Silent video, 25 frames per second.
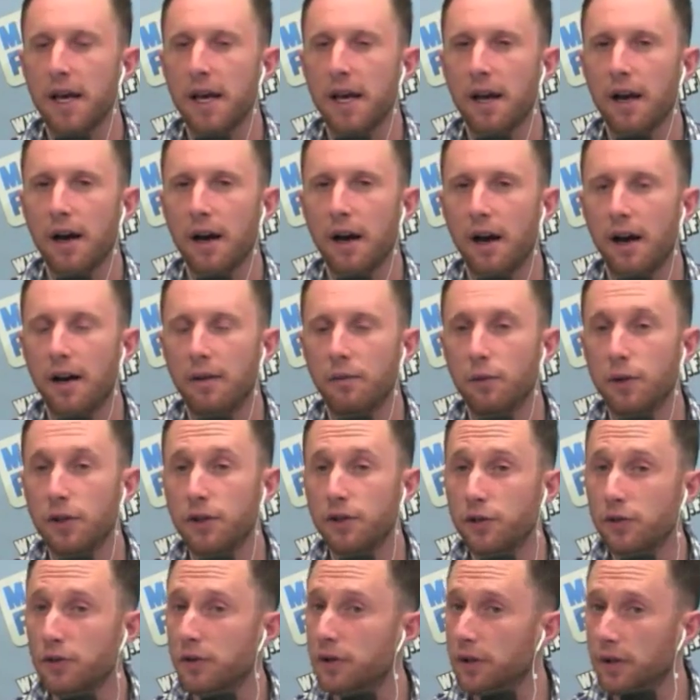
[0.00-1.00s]
uh,
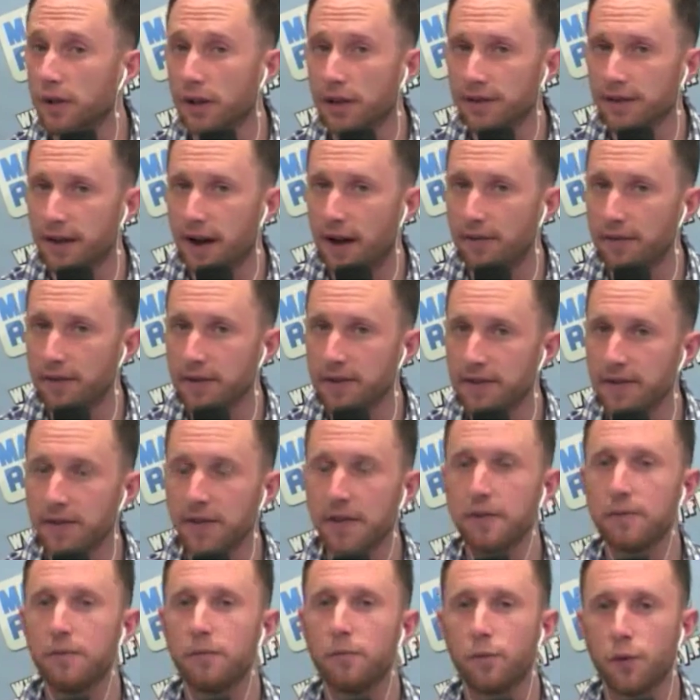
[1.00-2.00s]
which is
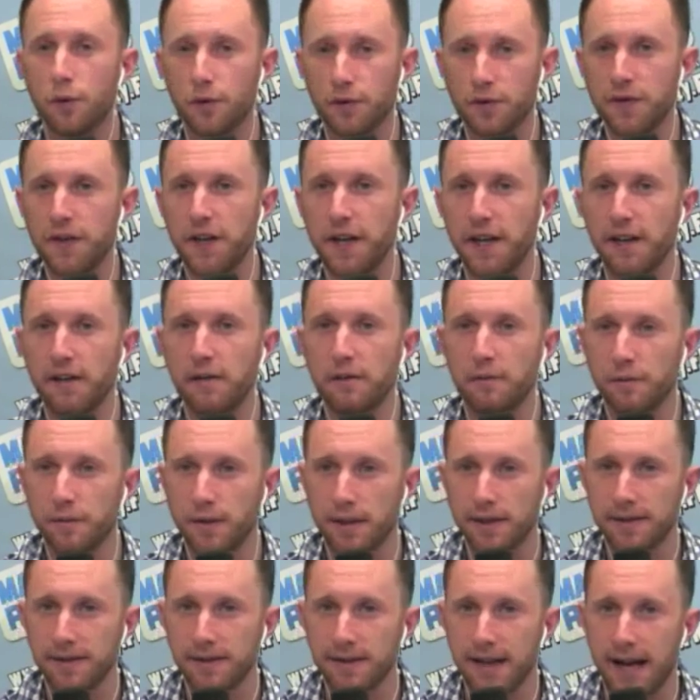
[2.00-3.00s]
obviously we'll see.
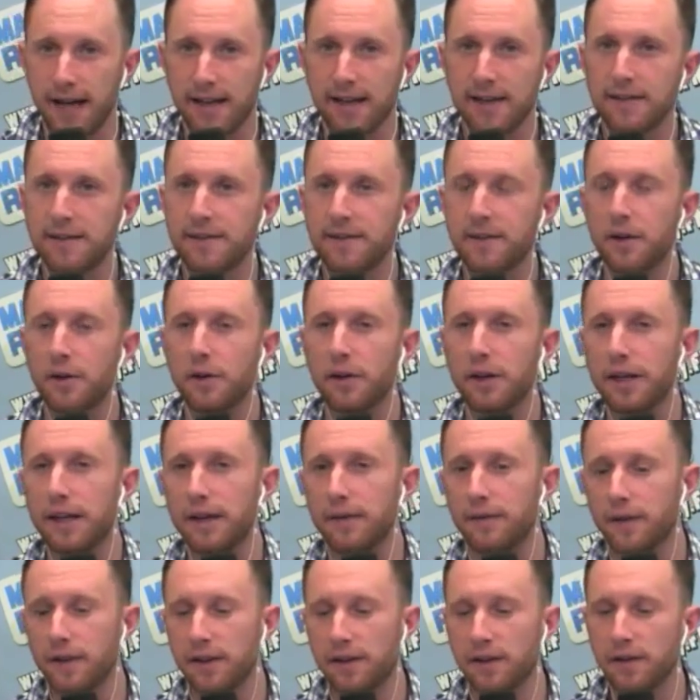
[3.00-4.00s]
That's not necessarily
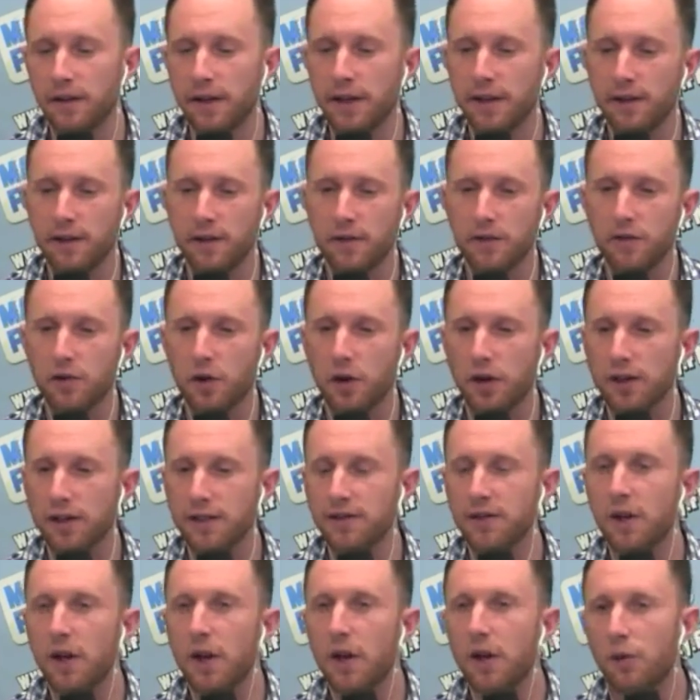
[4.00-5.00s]
given that they'll hit those
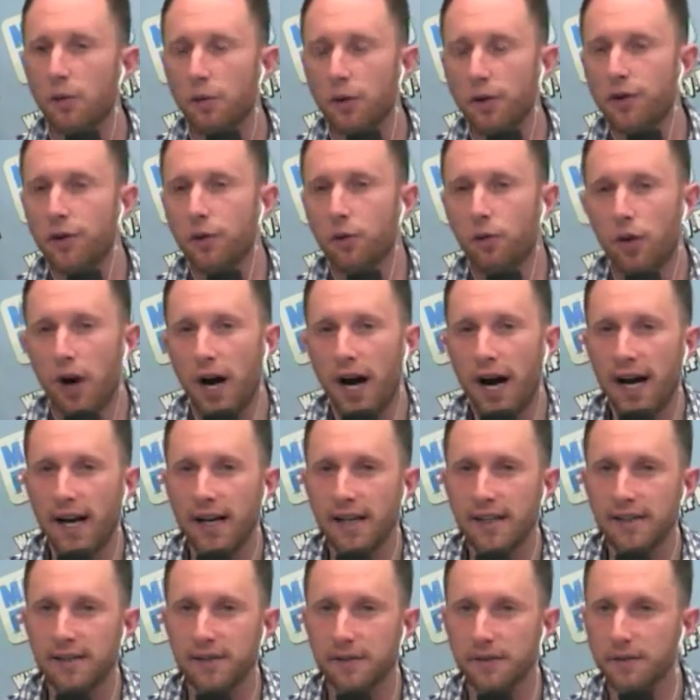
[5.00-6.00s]
targets. With the
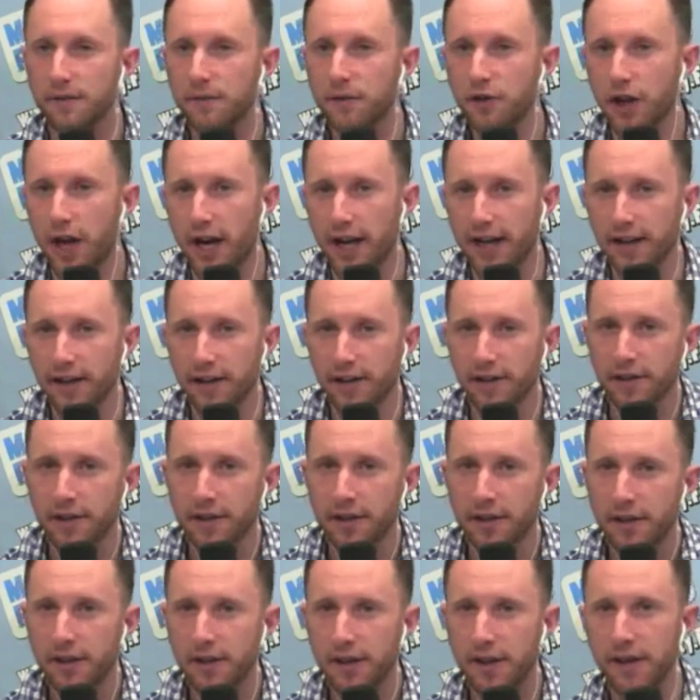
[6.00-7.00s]
rise of China,
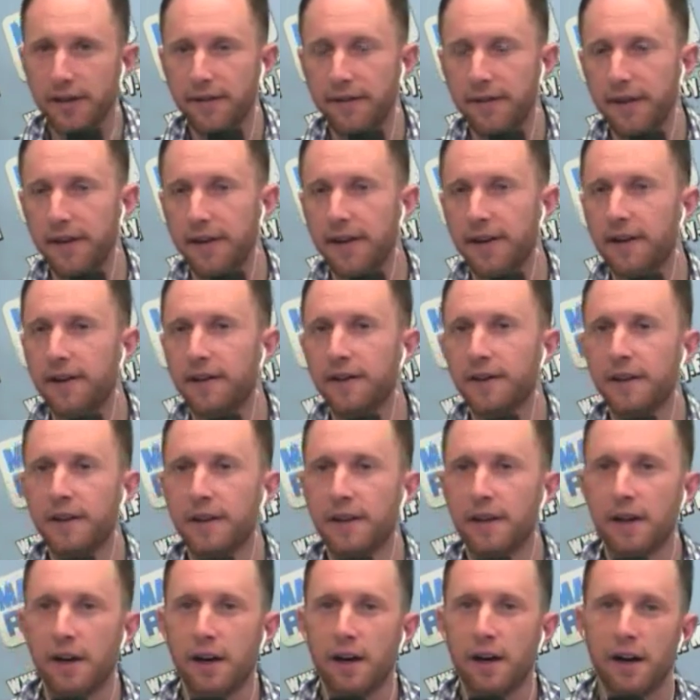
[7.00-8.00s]
India,
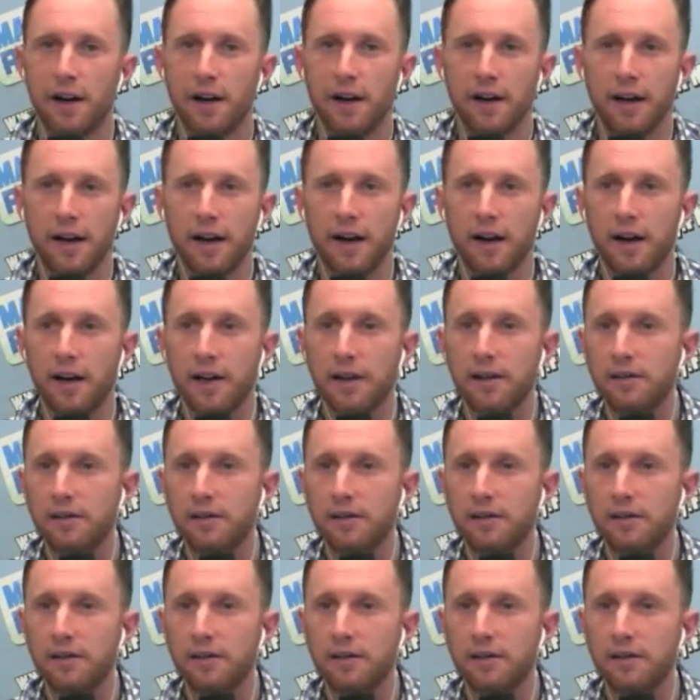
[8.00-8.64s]
uh, uh,